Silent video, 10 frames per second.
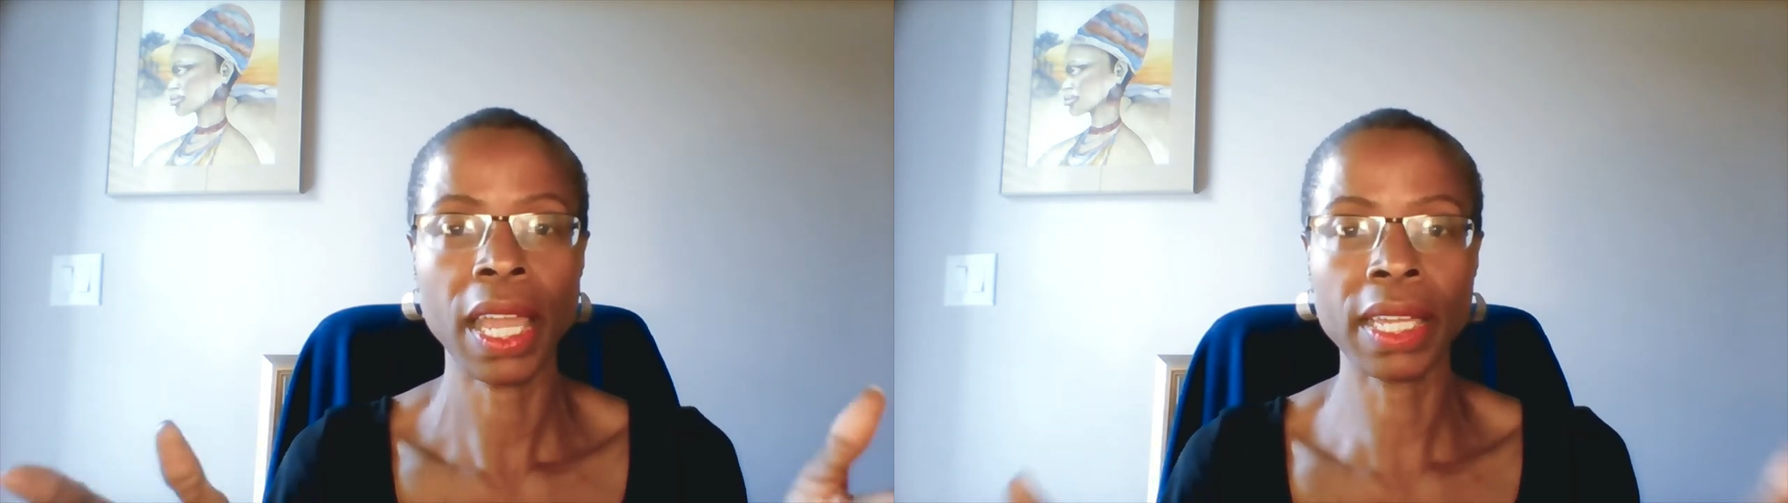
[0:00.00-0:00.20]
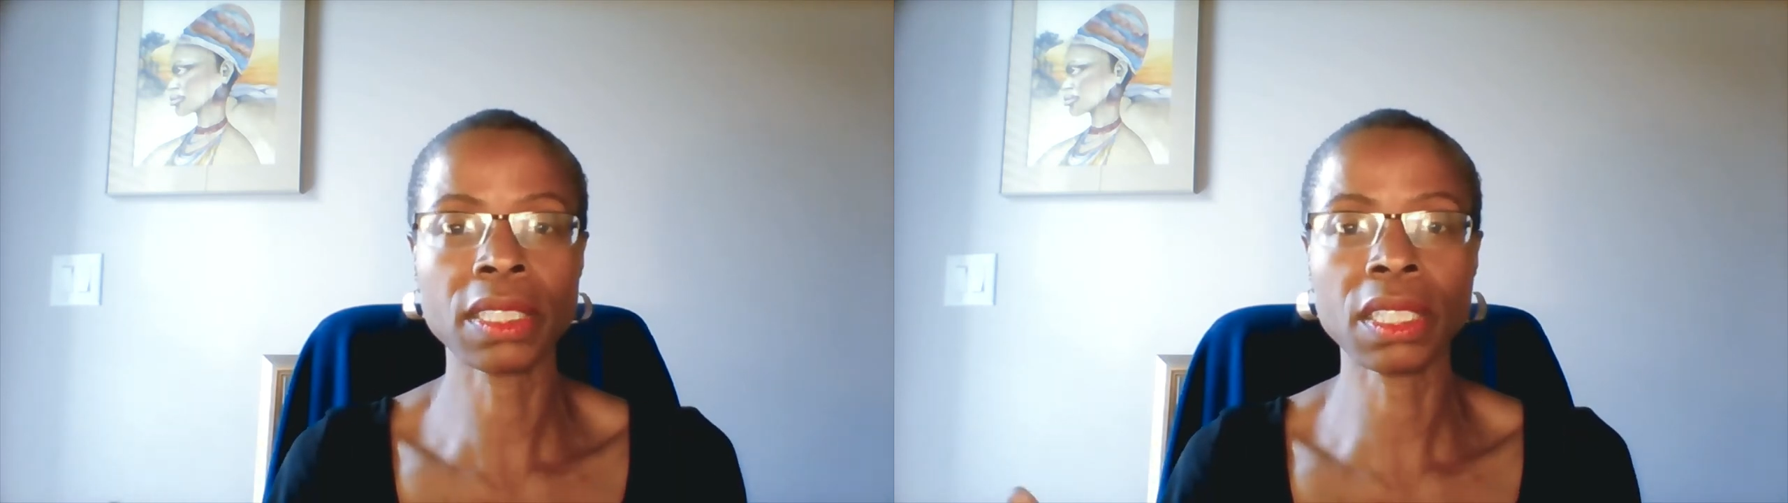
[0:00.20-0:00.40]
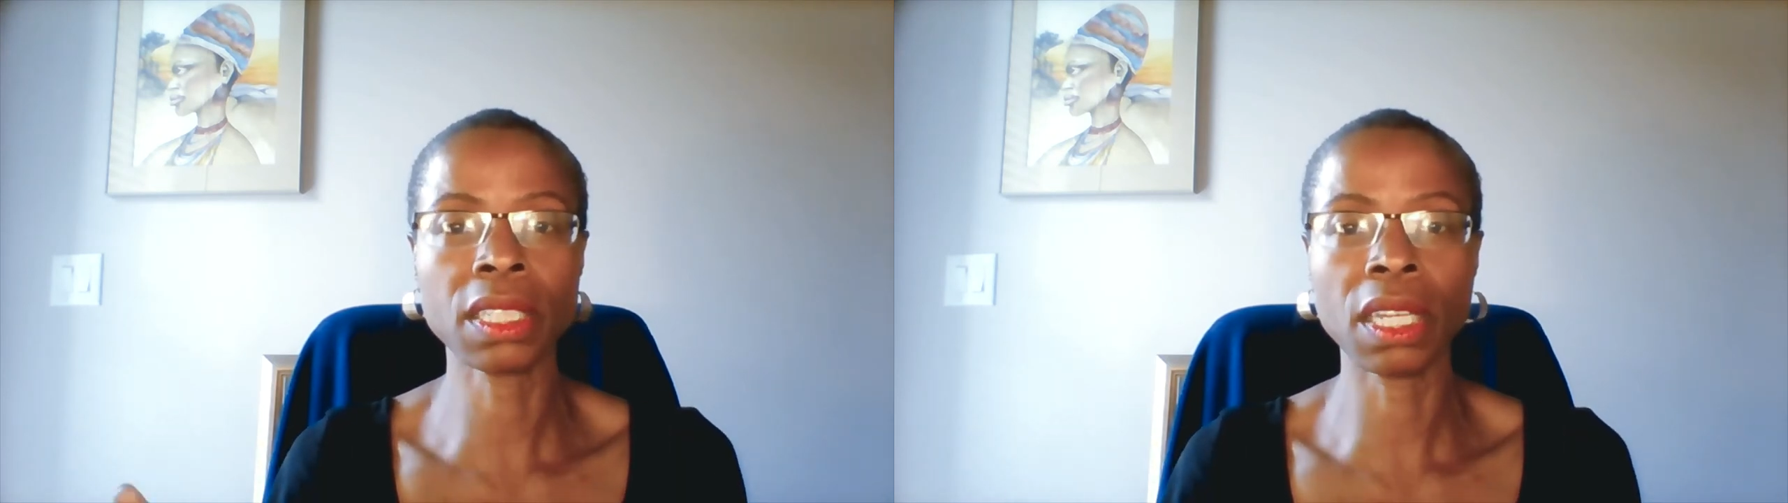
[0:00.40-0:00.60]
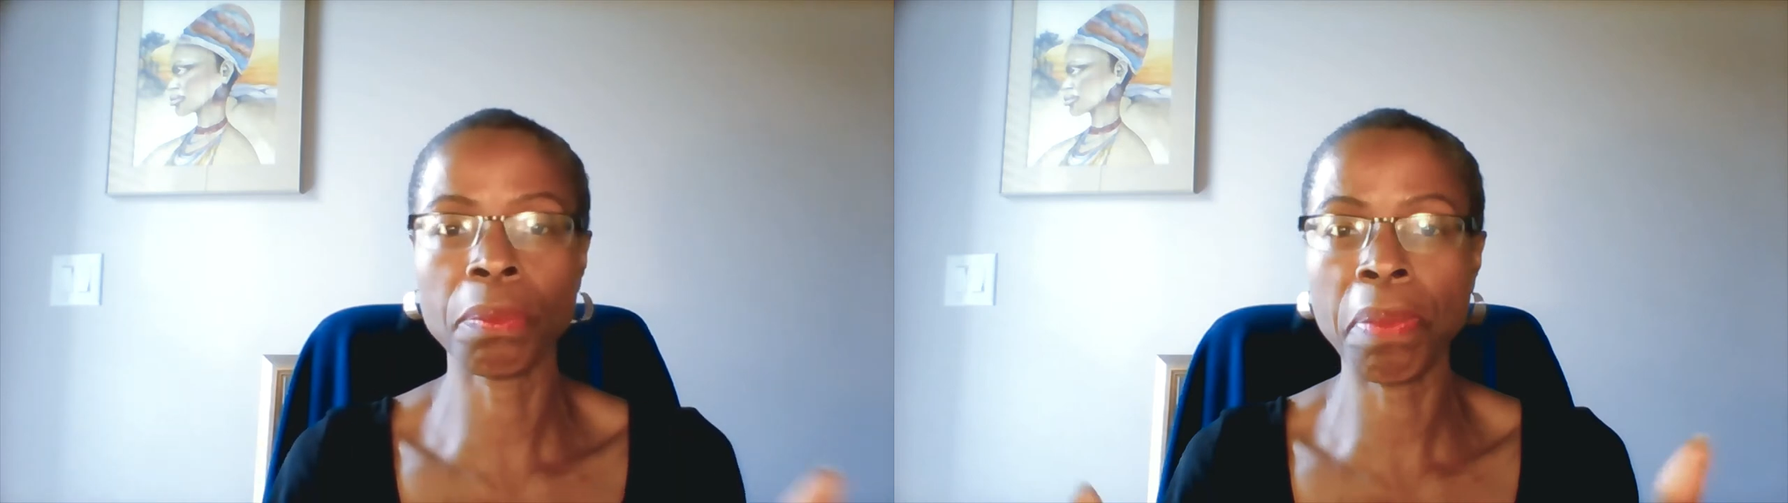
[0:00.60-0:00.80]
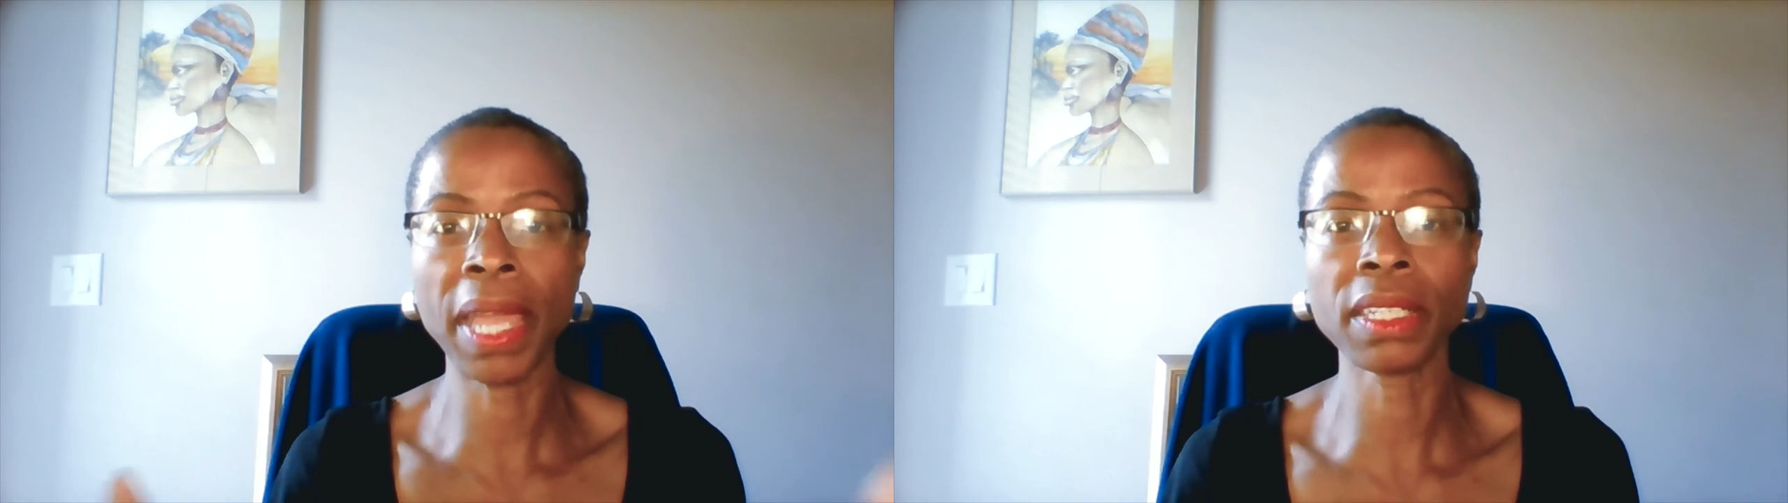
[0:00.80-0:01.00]
and
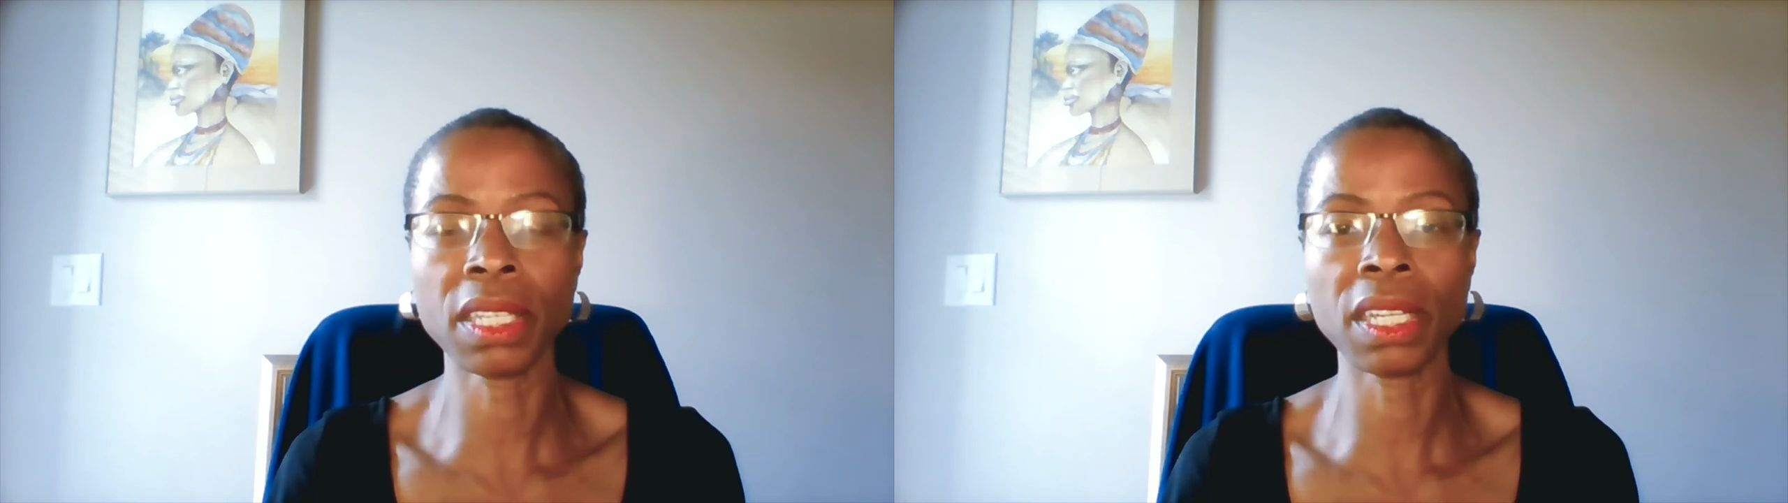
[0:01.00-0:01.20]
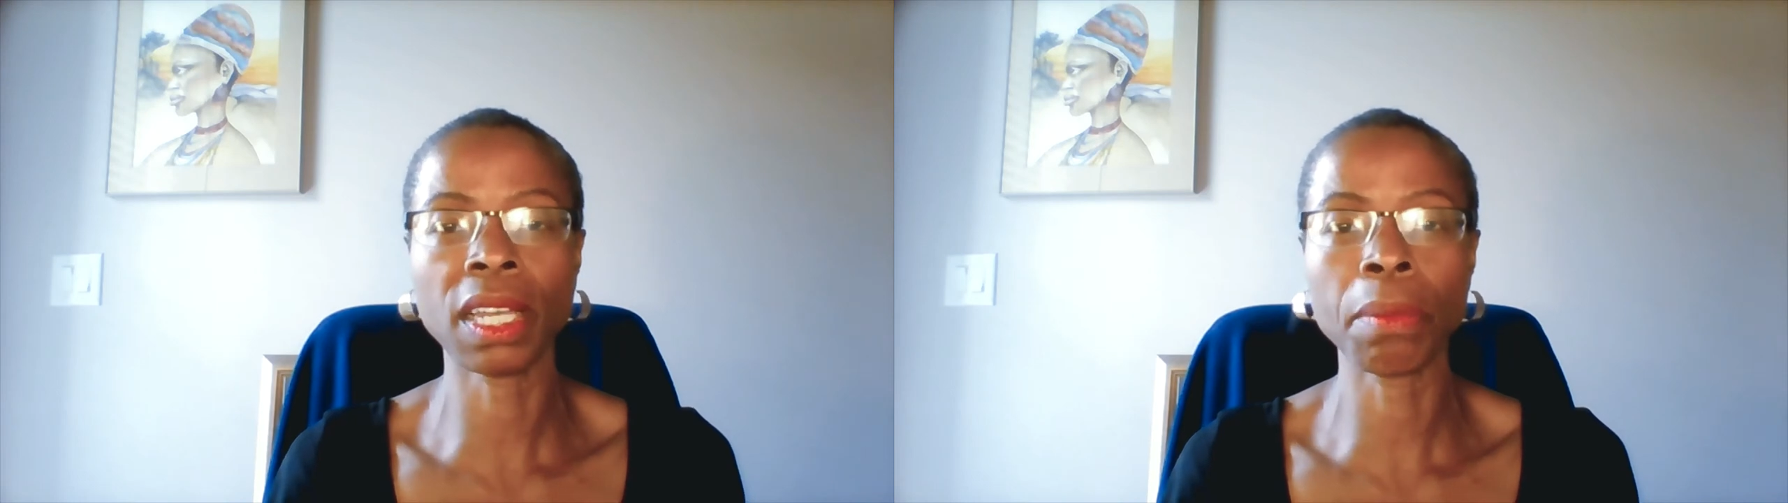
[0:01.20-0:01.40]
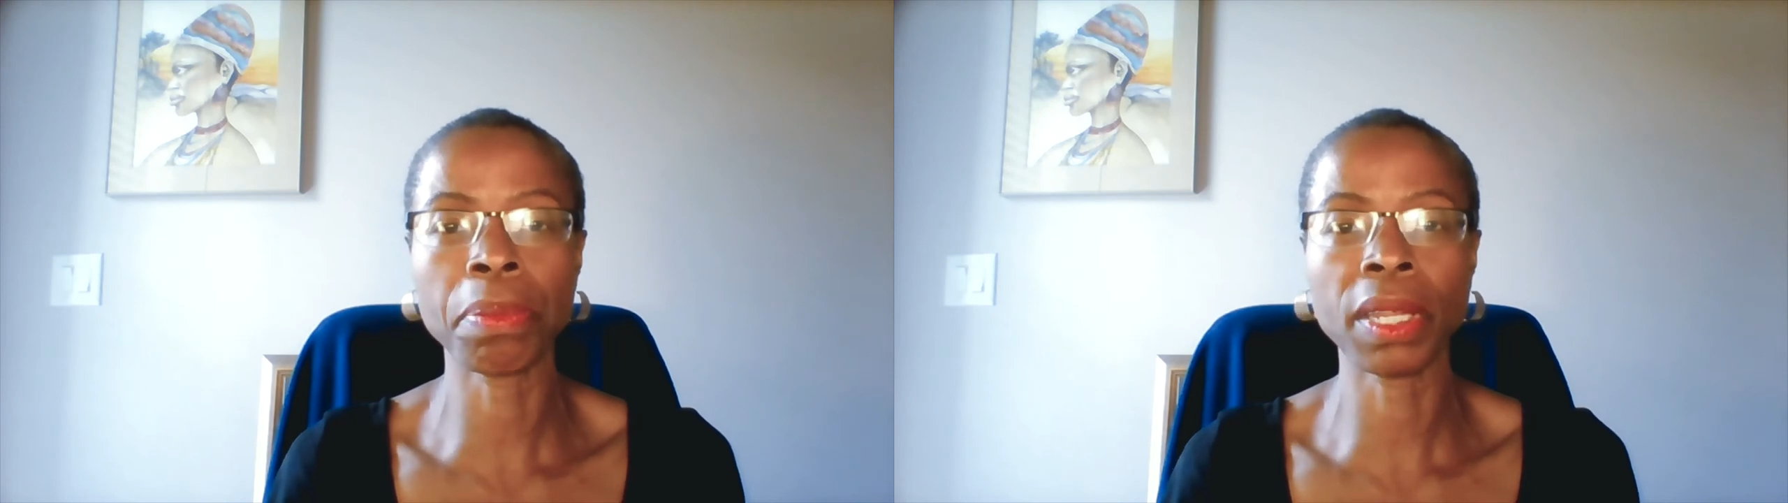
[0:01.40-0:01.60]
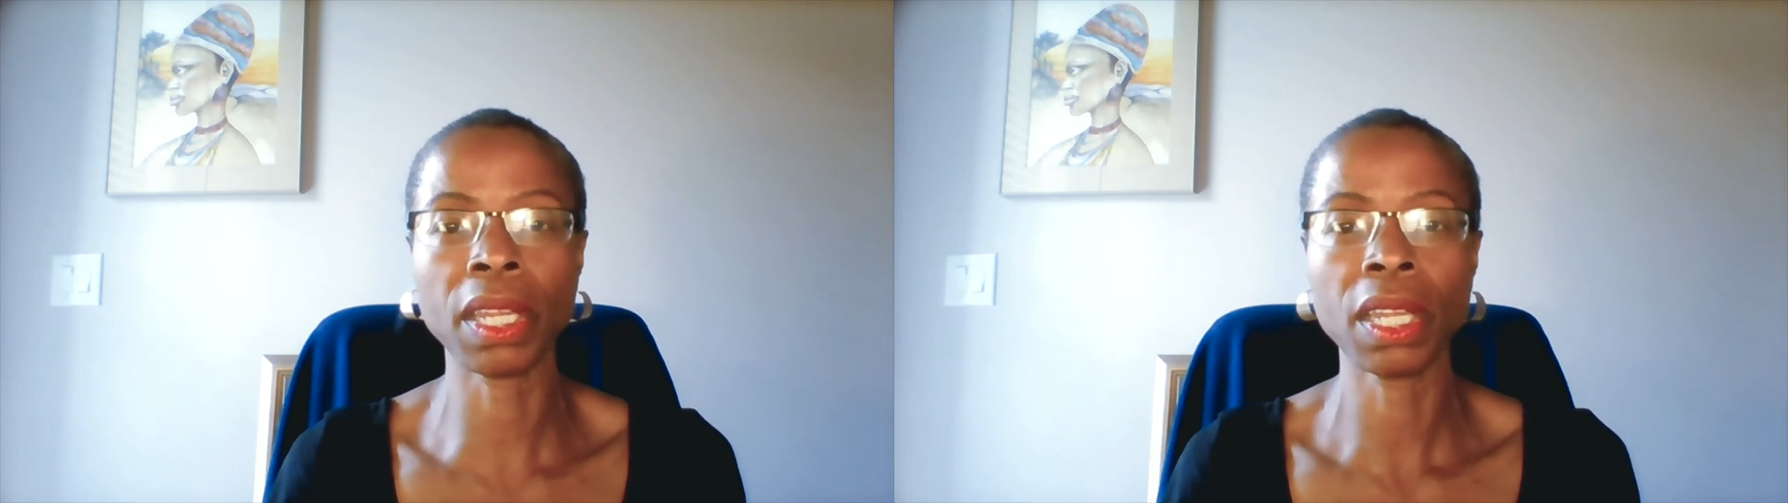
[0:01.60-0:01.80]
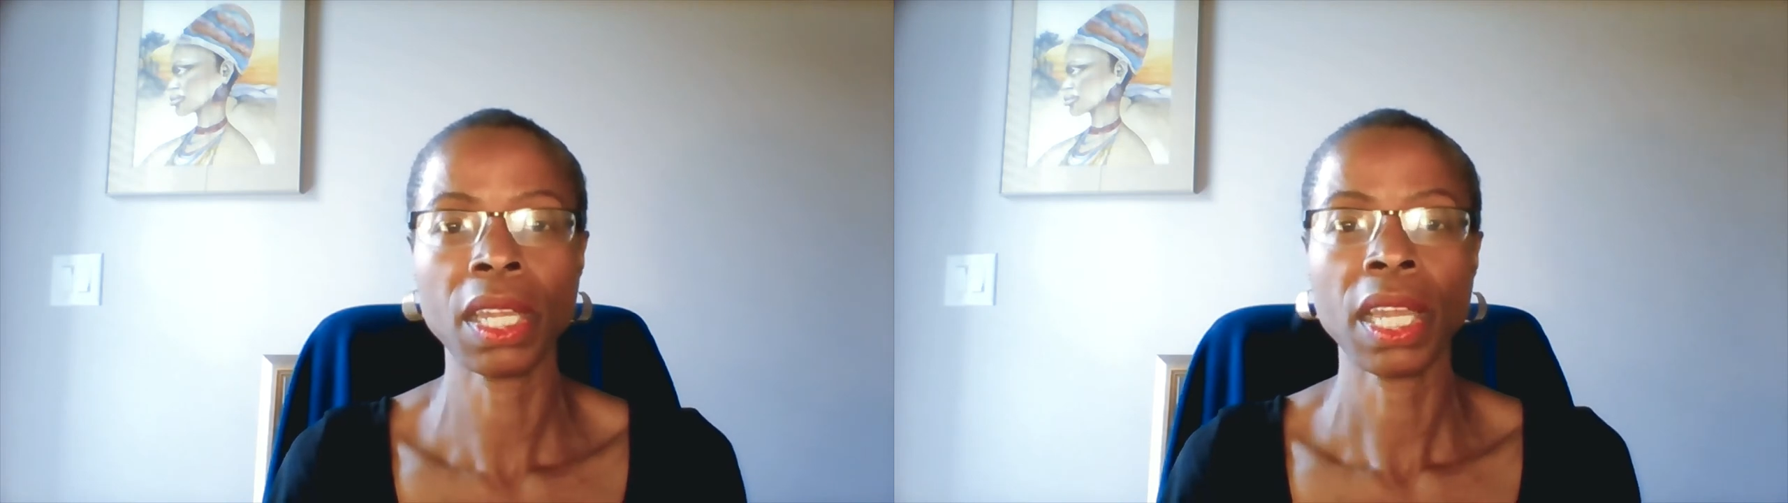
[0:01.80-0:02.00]
a painting
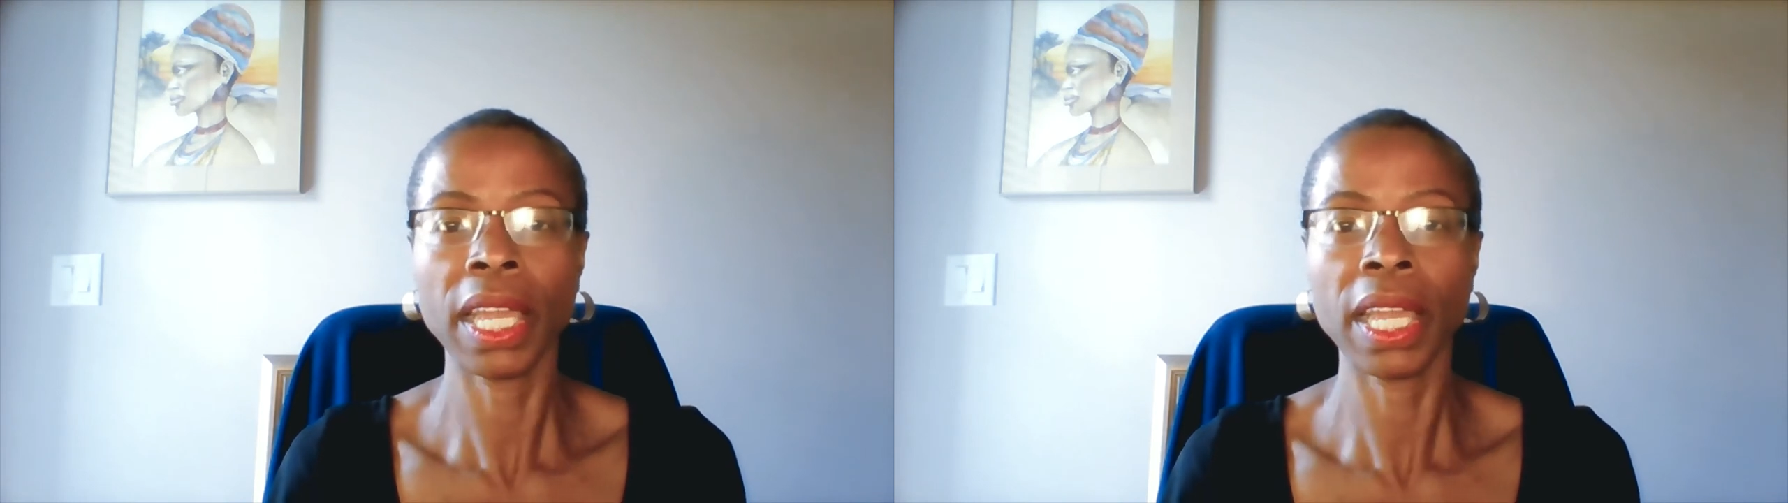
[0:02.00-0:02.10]
company